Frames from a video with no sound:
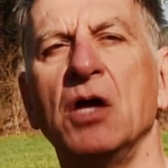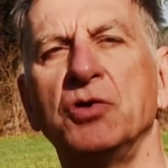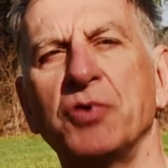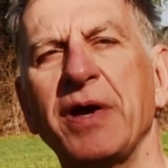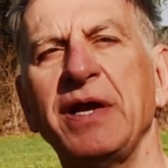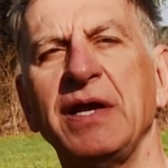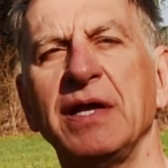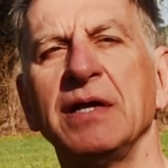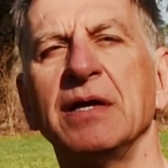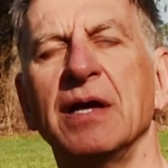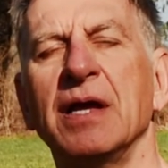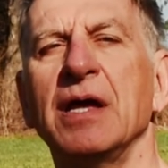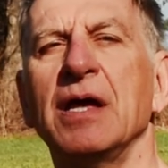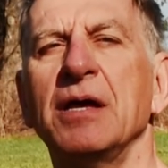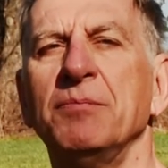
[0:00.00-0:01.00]
Training
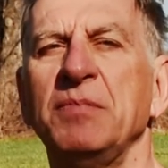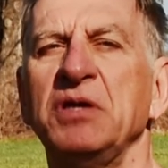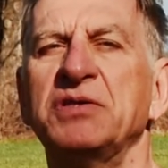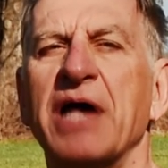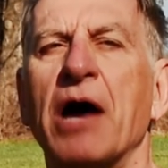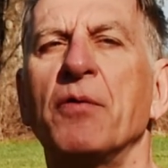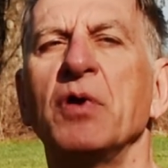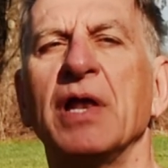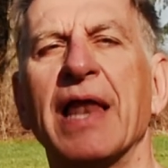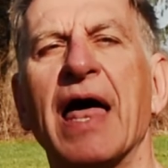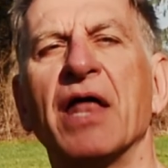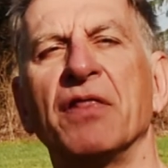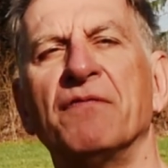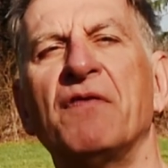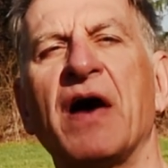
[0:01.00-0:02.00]
means how we
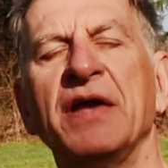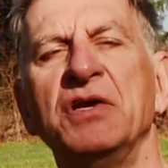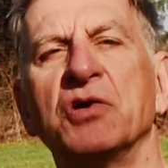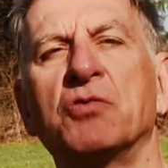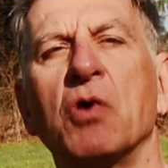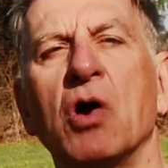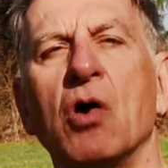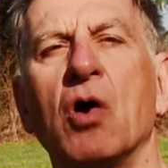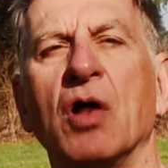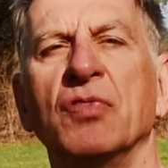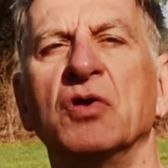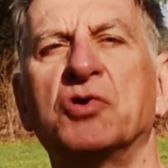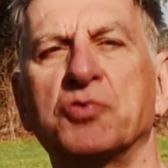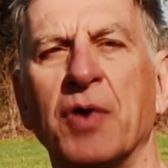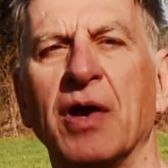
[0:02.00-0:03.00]
allow the vine to grow on
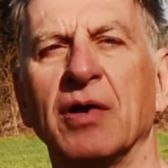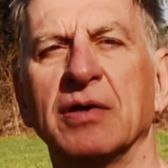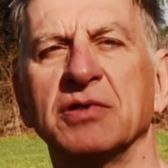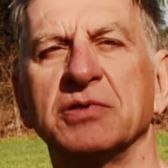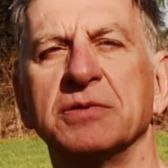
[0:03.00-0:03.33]
the trellis.